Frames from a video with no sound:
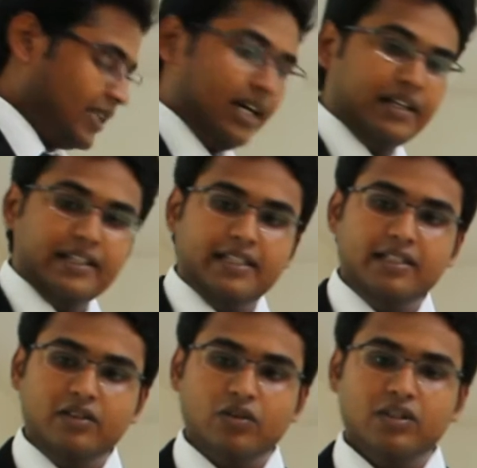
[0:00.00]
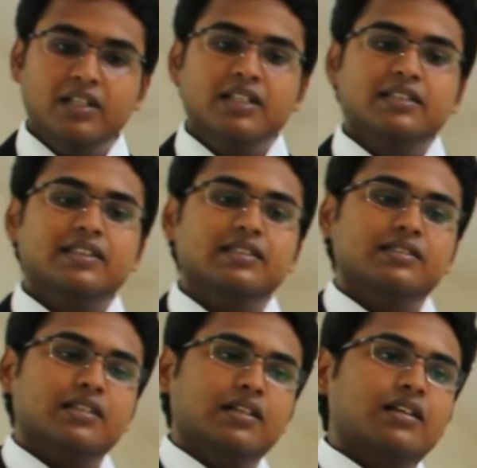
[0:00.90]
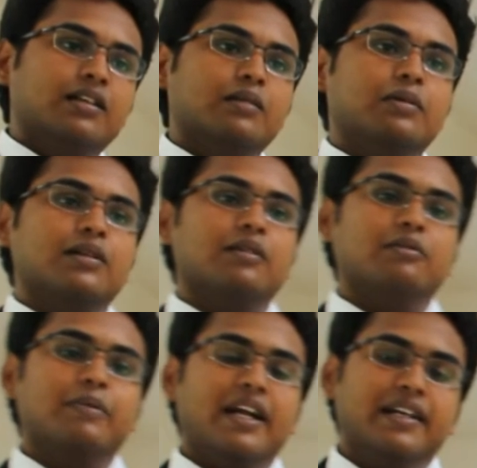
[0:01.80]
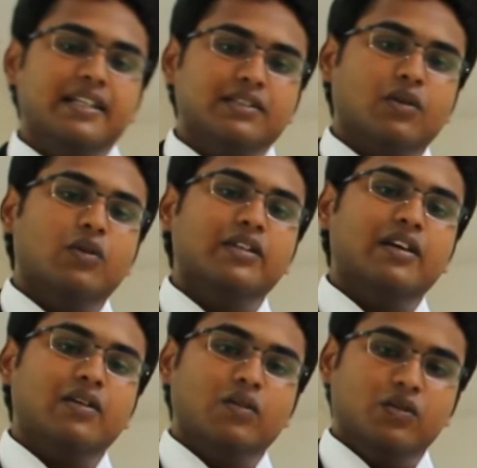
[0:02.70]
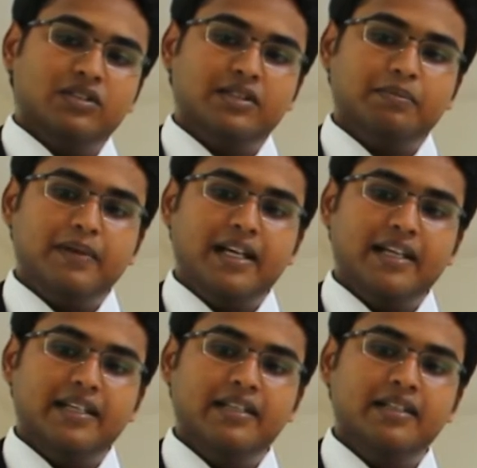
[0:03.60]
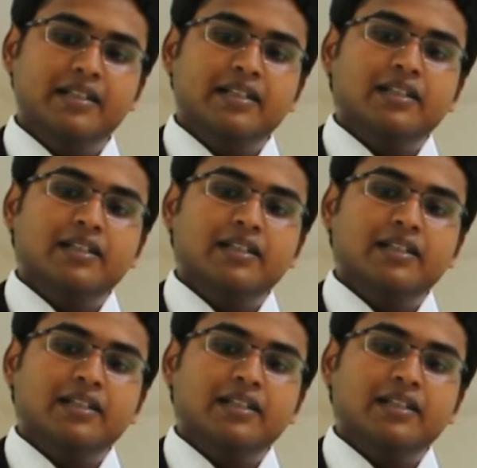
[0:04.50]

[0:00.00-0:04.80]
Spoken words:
are really low. Since brandix own their own supplier,